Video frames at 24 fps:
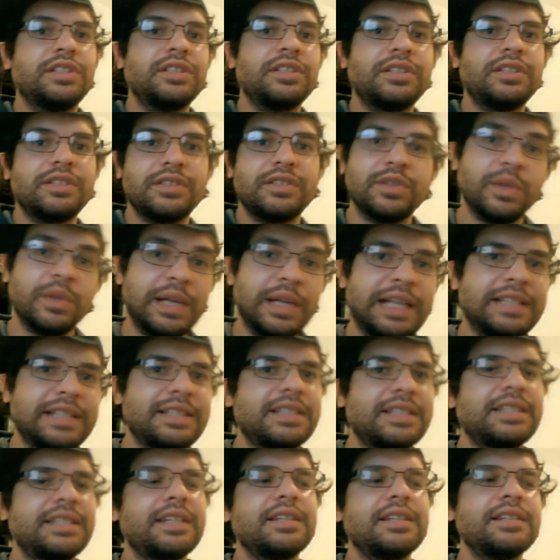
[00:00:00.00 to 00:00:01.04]
God had to
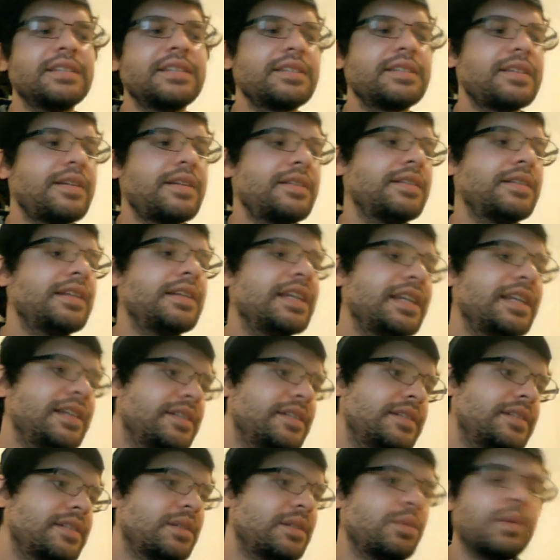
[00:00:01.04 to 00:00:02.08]
send his son
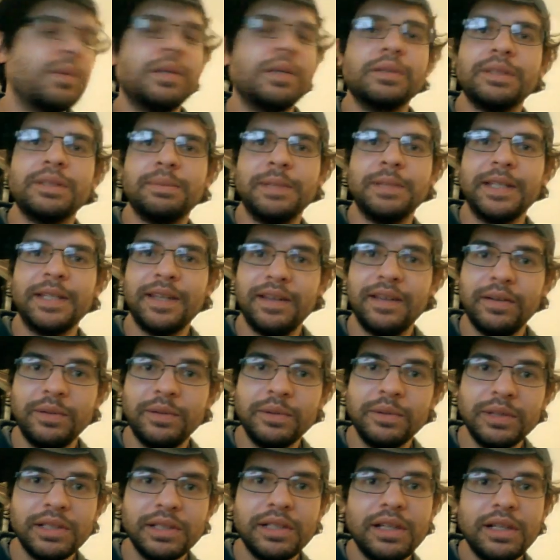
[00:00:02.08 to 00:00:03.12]
into the world to be killed,
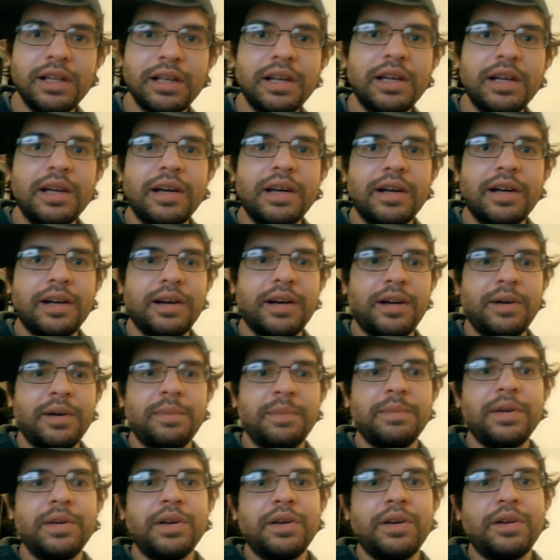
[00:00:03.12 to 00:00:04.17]

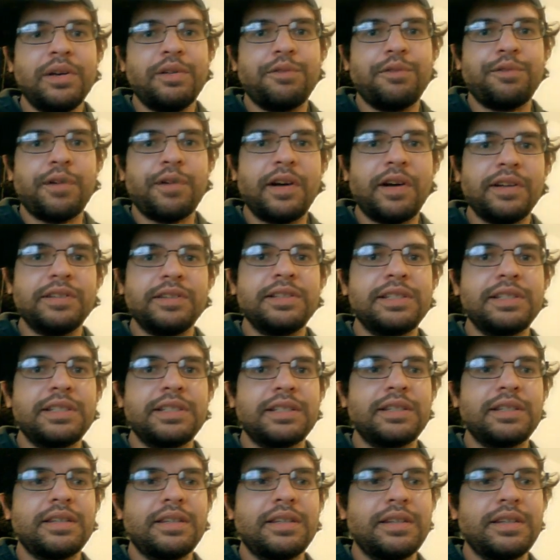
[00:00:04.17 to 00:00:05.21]
for us
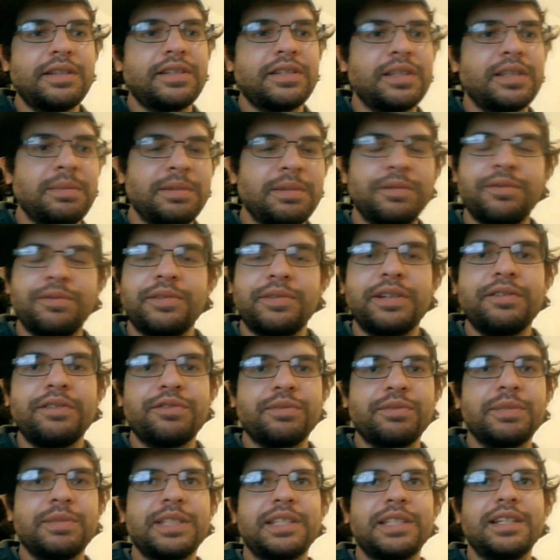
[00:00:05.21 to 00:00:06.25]
to be free from
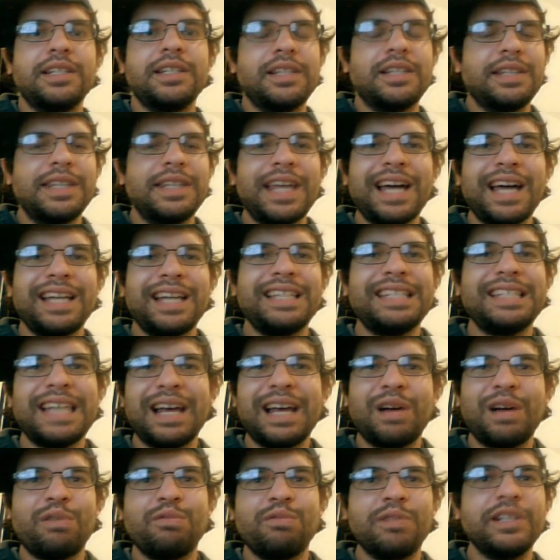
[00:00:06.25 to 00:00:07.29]
sin, and that is
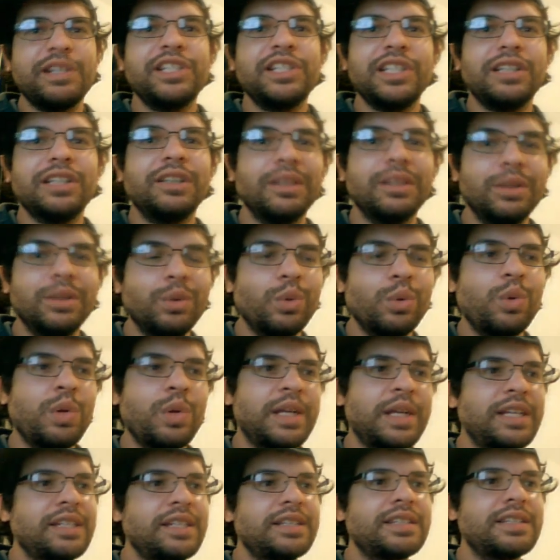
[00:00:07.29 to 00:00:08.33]
how rigid the law
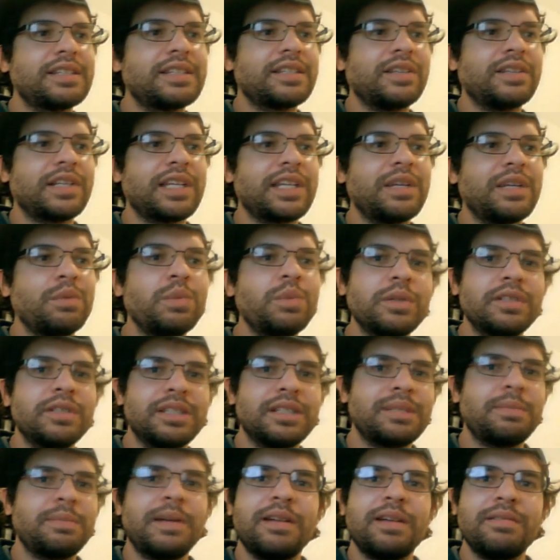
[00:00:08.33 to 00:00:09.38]
is. Like, he wouldn't
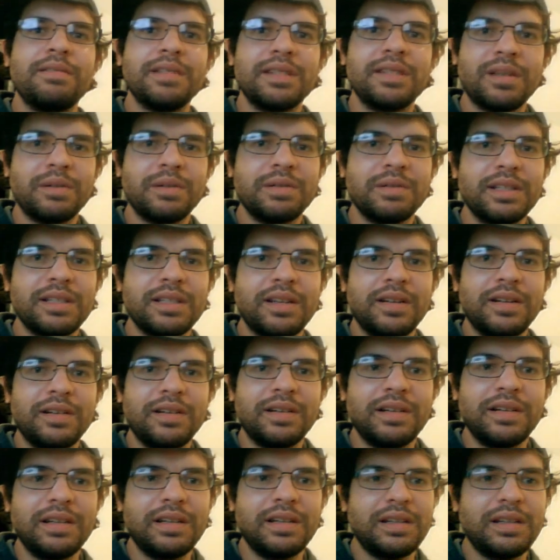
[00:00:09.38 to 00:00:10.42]
spare his own son,
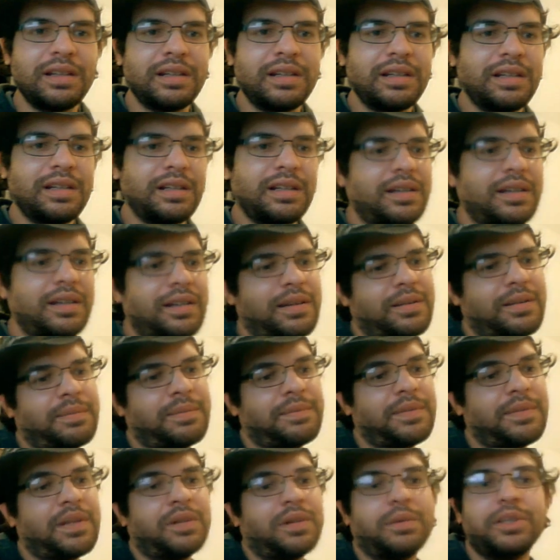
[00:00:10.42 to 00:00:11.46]

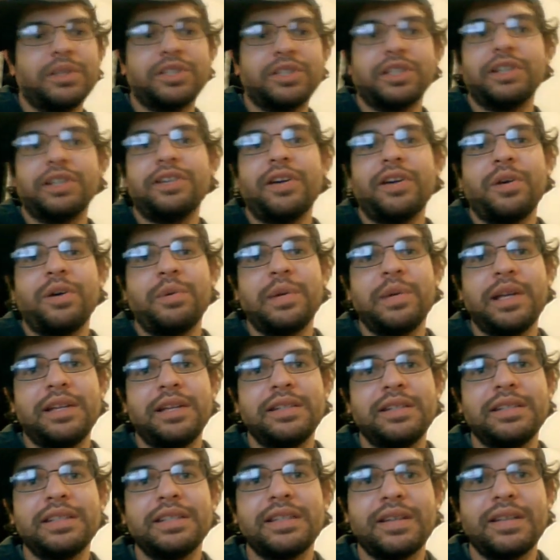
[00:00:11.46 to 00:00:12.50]
which I know
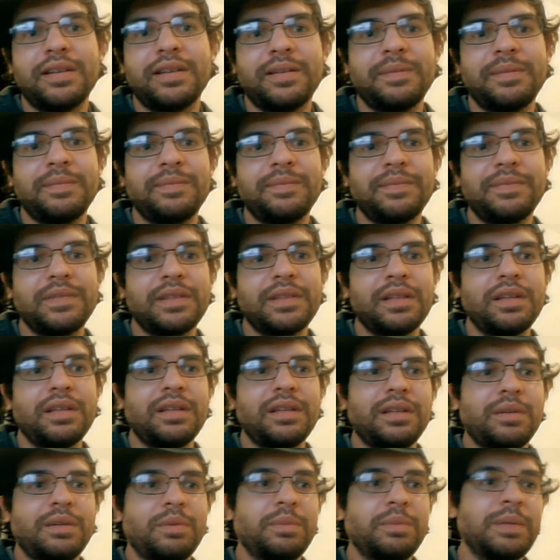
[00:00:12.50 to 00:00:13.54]
is,
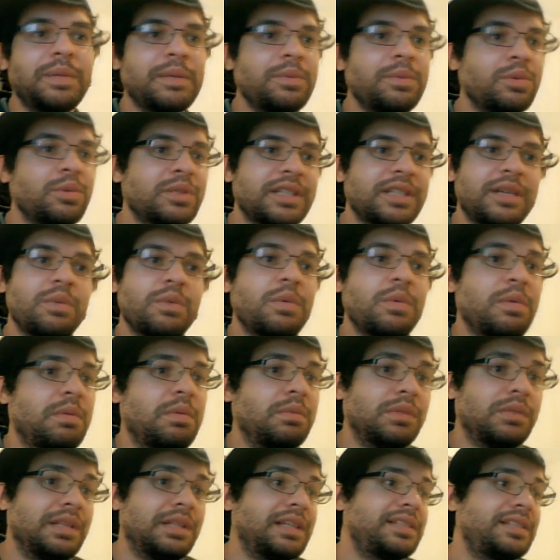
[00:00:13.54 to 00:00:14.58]
people say, well
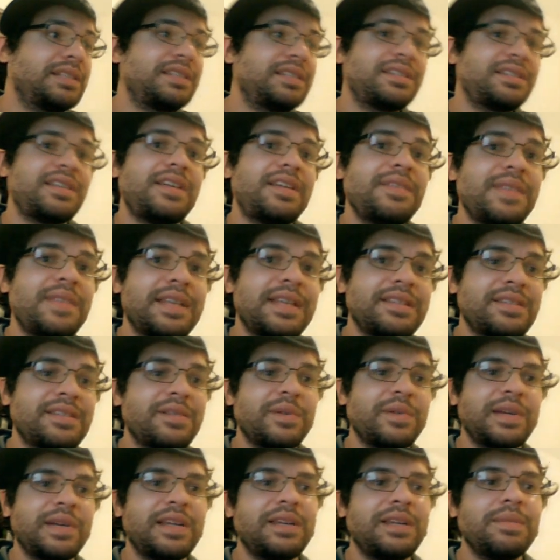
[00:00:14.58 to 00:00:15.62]
that's his son, that's
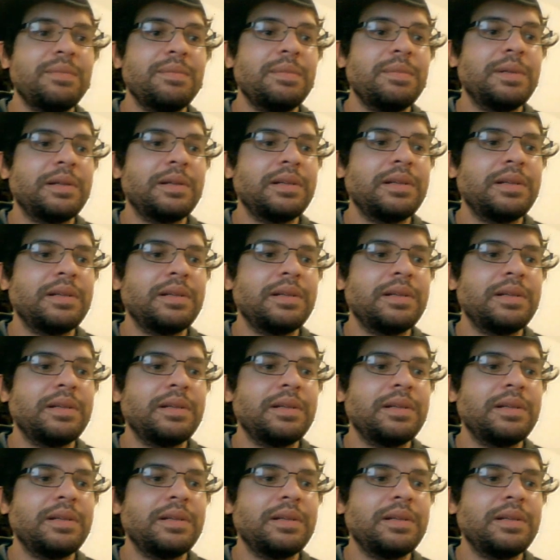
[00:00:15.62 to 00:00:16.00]
not him, but